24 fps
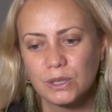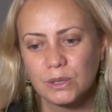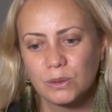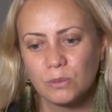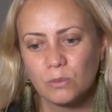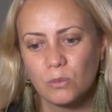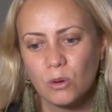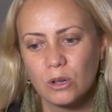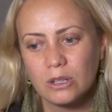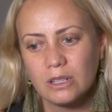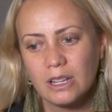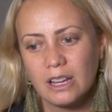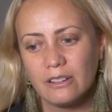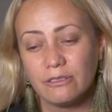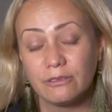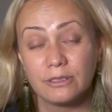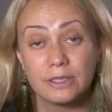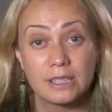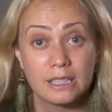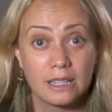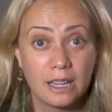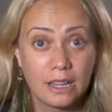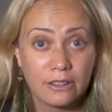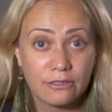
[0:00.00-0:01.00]
what life
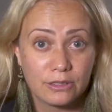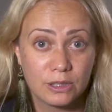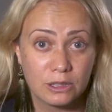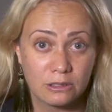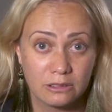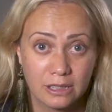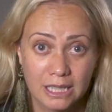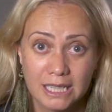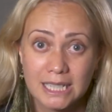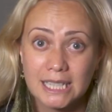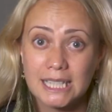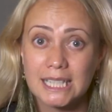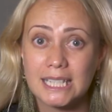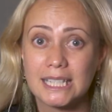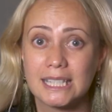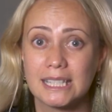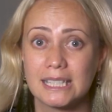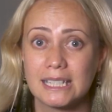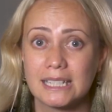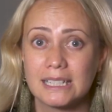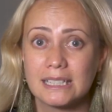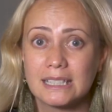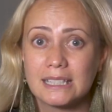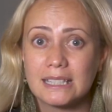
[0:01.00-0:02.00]
was like for your
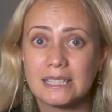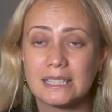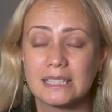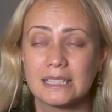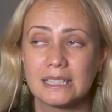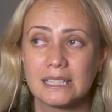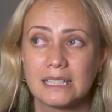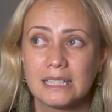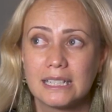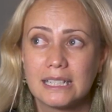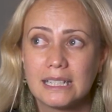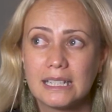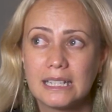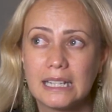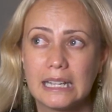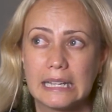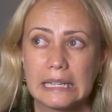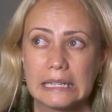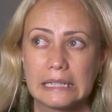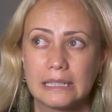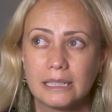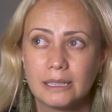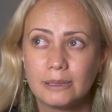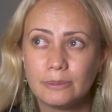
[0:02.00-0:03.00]
ancestors,
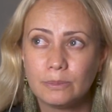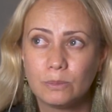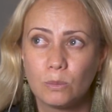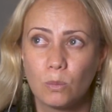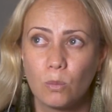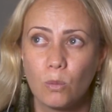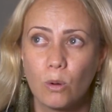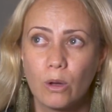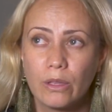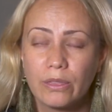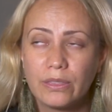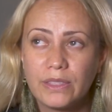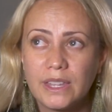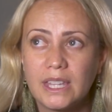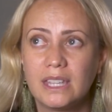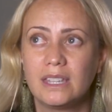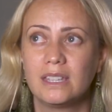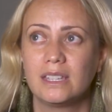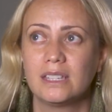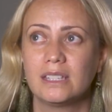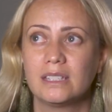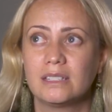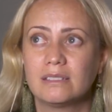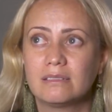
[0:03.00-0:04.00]
what
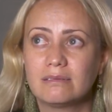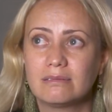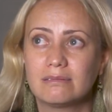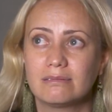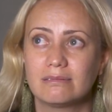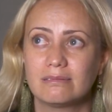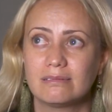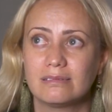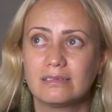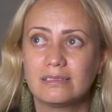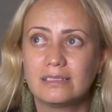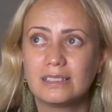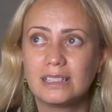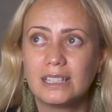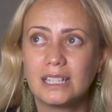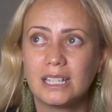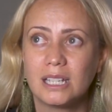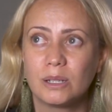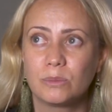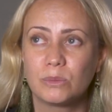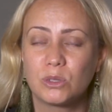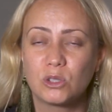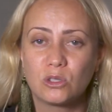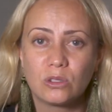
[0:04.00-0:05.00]
their
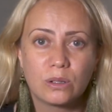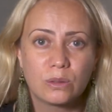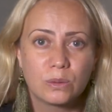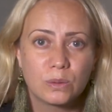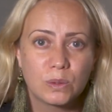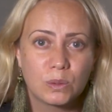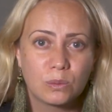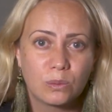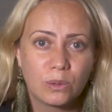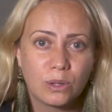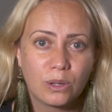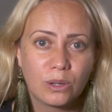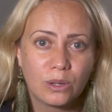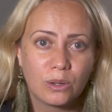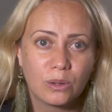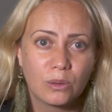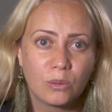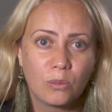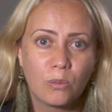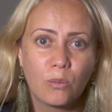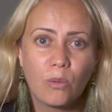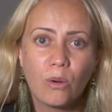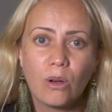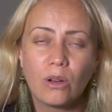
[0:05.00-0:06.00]
struggles were,
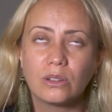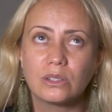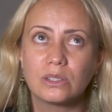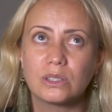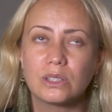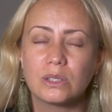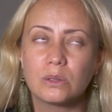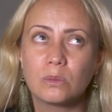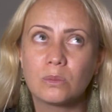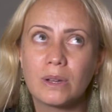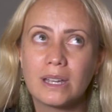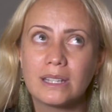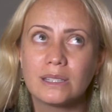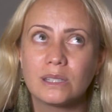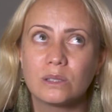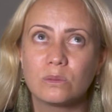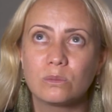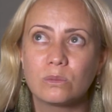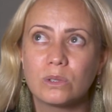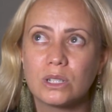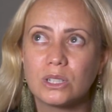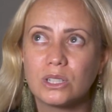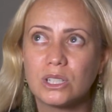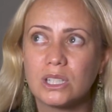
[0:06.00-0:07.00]
what ways
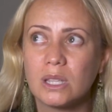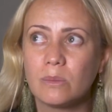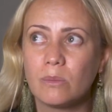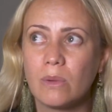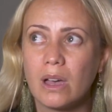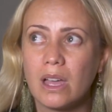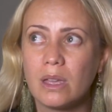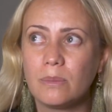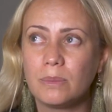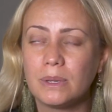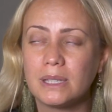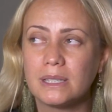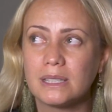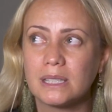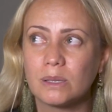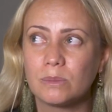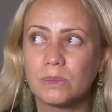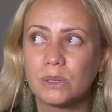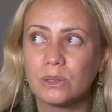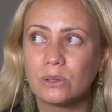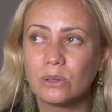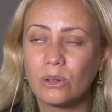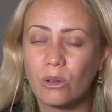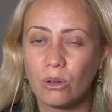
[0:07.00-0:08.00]
in which there might be some
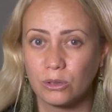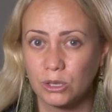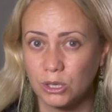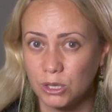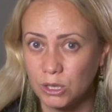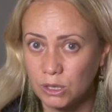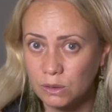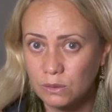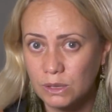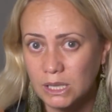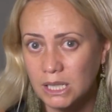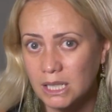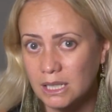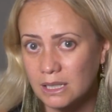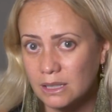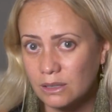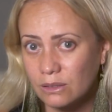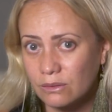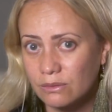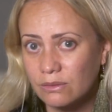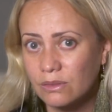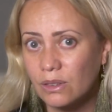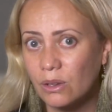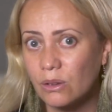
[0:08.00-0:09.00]
sort of continuities
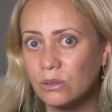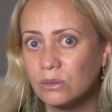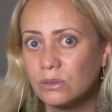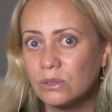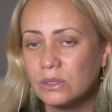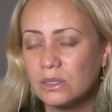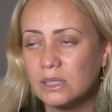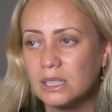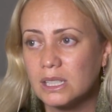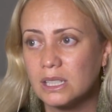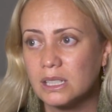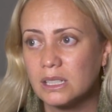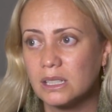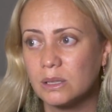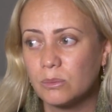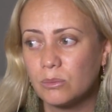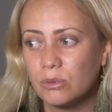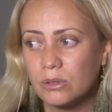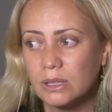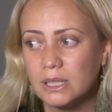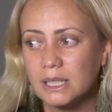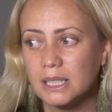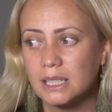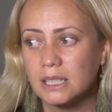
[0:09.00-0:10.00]
of those in the
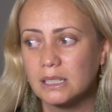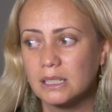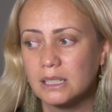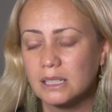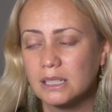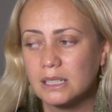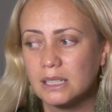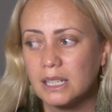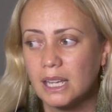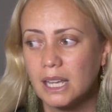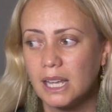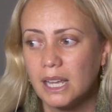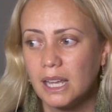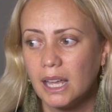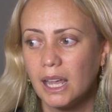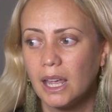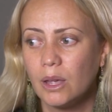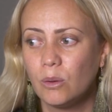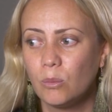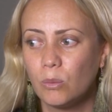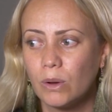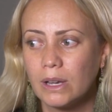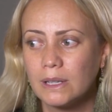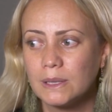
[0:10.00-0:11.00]
present,
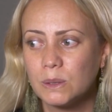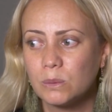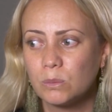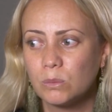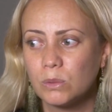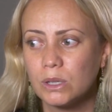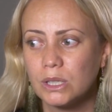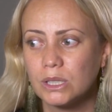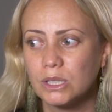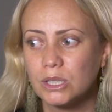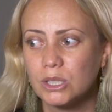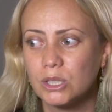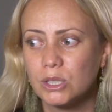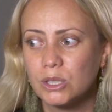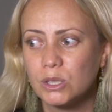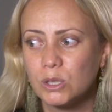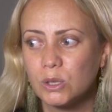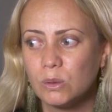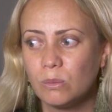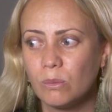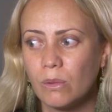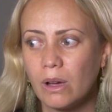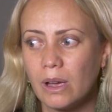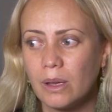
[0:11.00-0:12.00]
and ways in which
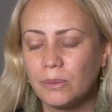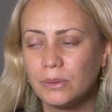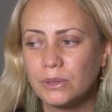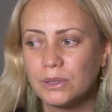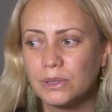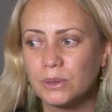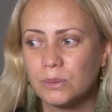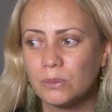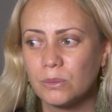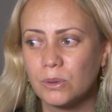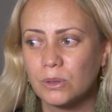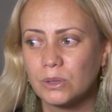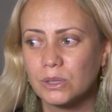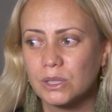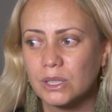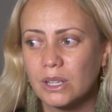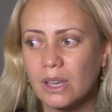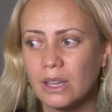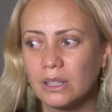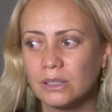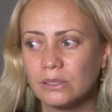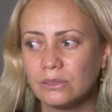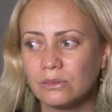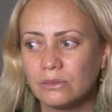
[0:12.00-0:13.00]
you might want to
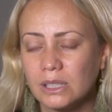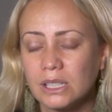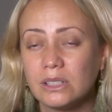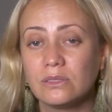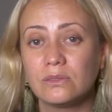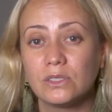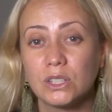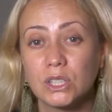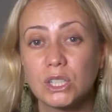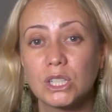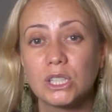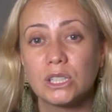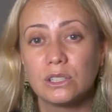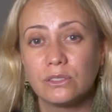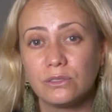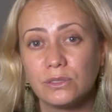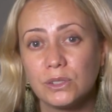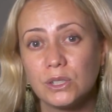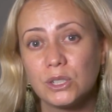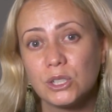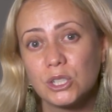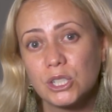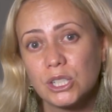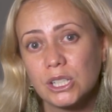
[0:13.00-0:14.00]
kind of re-envision the
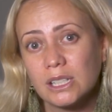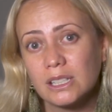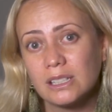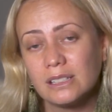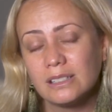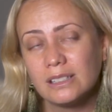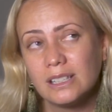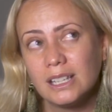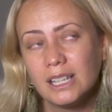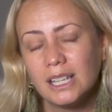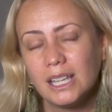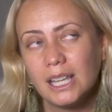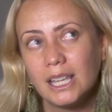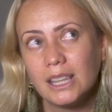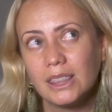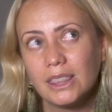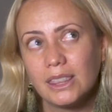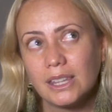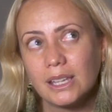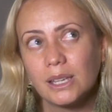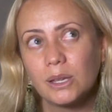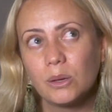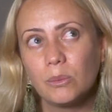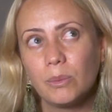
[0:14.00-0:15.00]
future
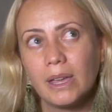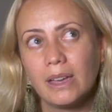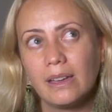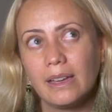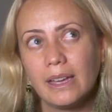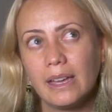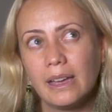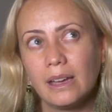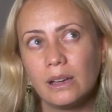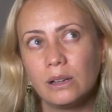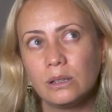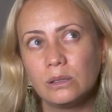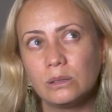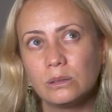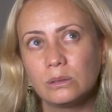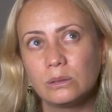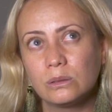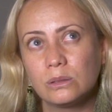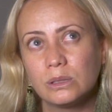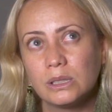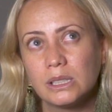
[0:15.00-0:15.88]
and think about how